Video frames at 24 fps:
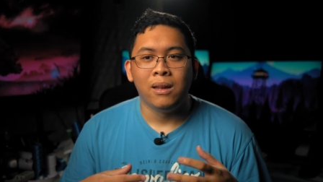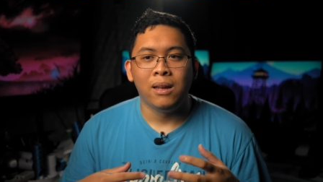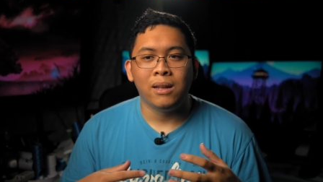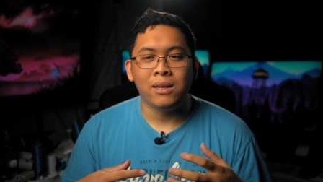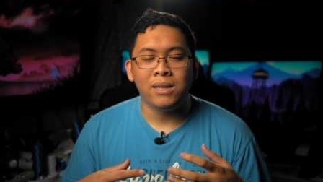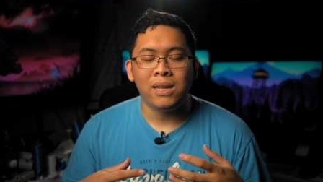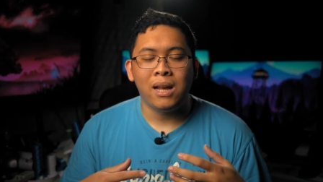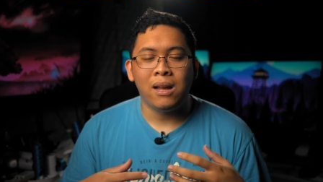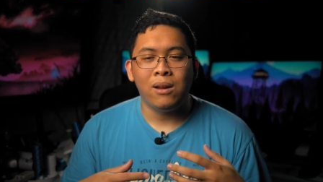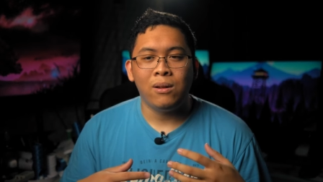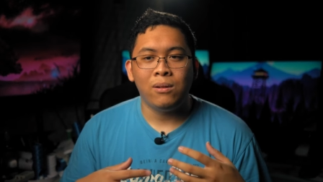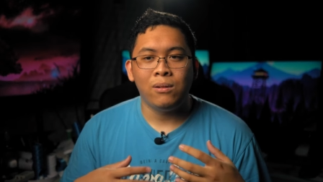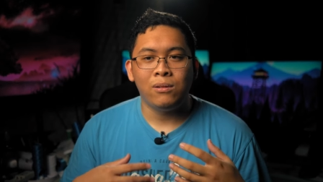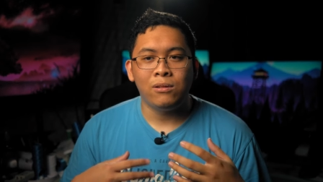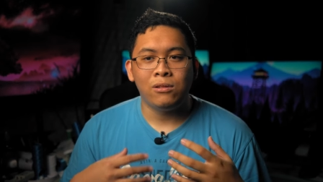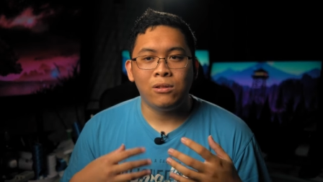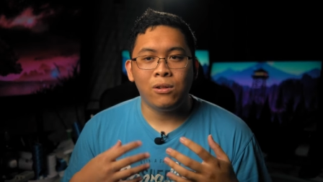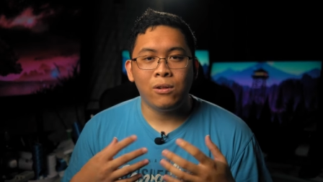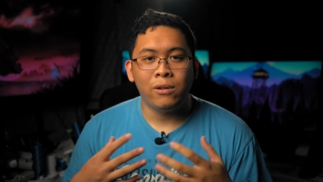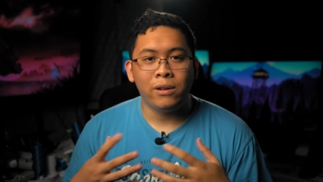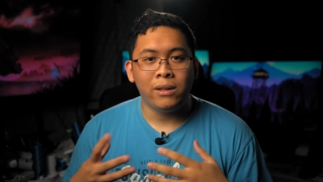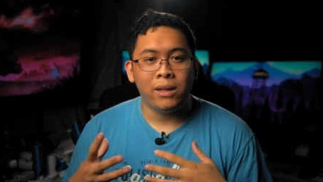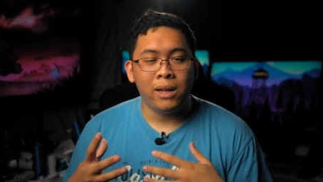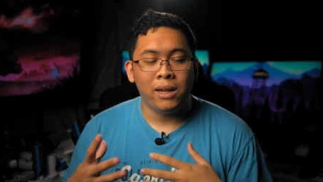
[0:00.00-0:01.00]
It's how
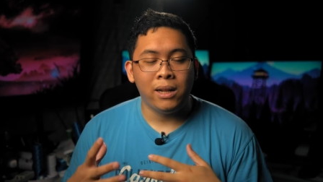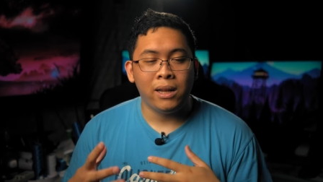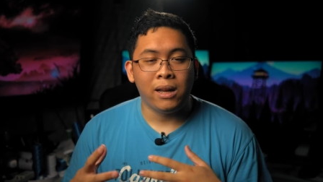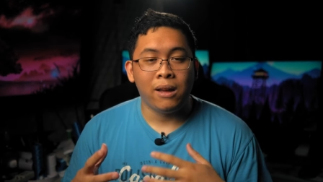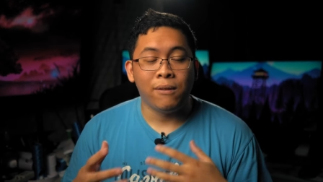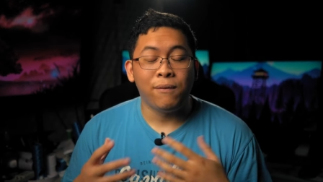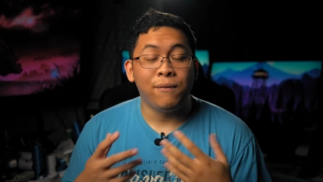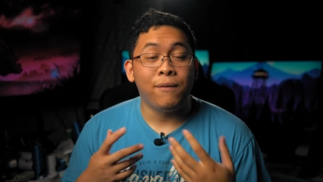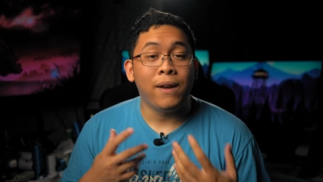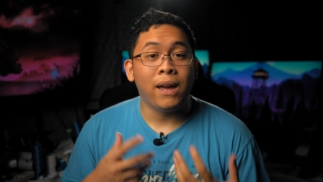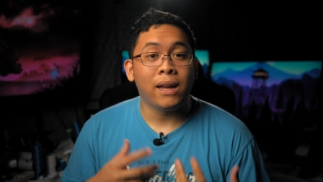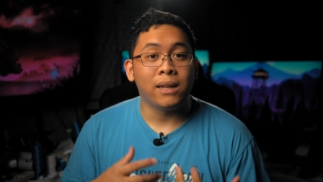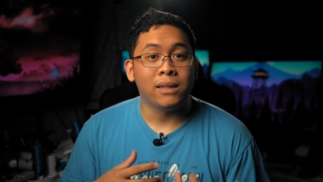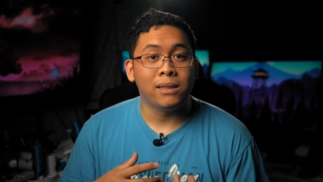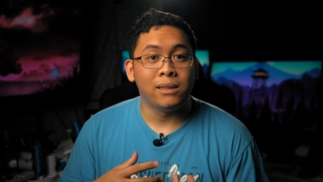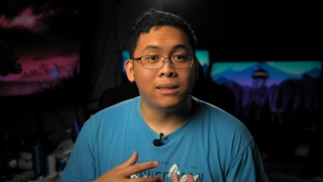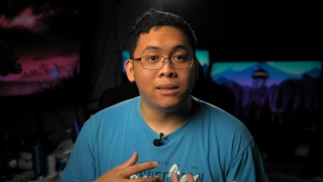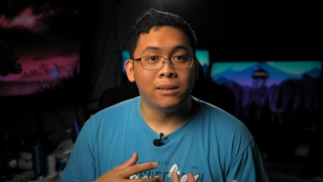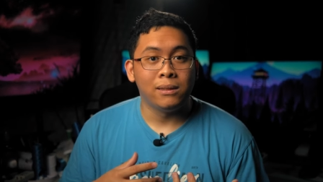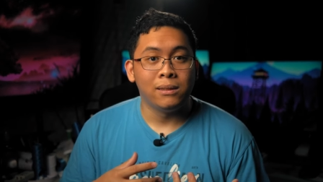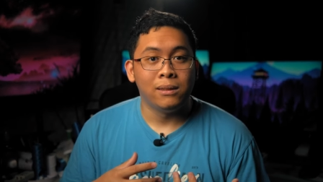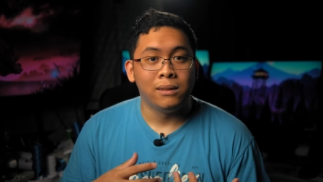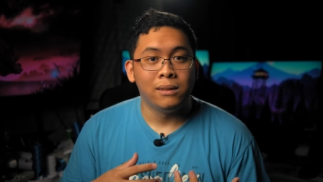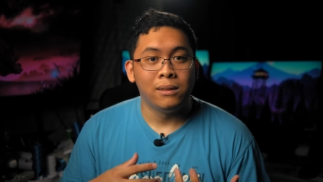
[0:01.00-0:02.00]
storytelling affects